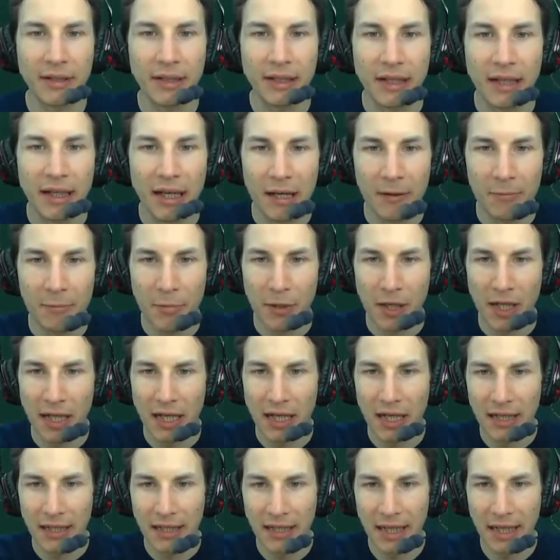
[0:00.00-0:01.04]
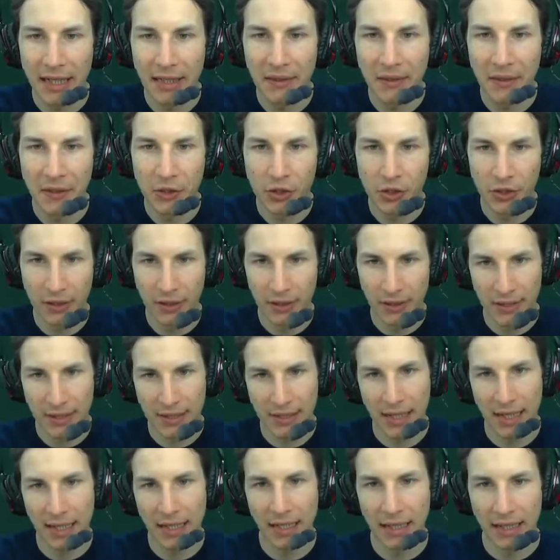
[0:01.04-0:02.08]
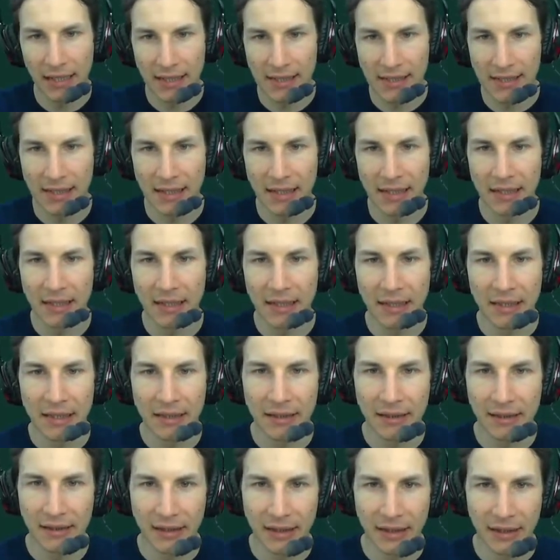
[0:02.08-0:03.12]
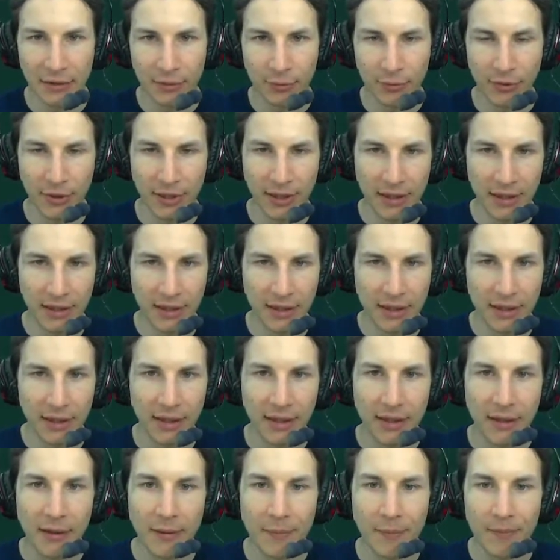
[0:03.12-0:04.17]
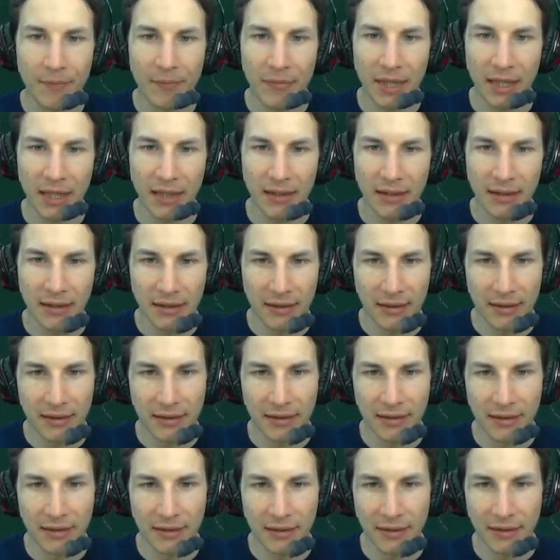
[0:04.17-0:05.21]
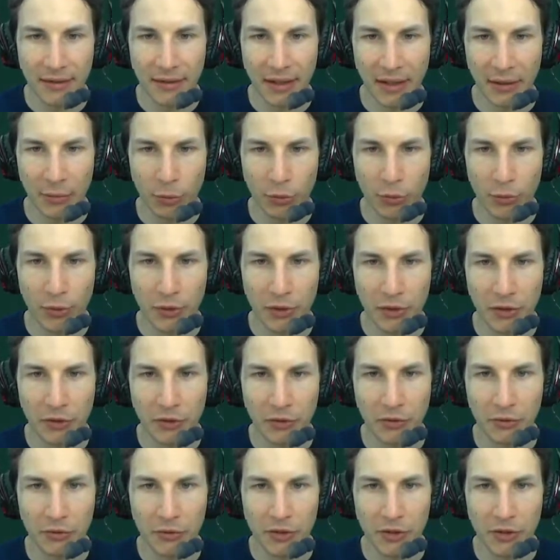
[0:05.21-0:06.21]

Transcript: apply additional settings in here that we want to do.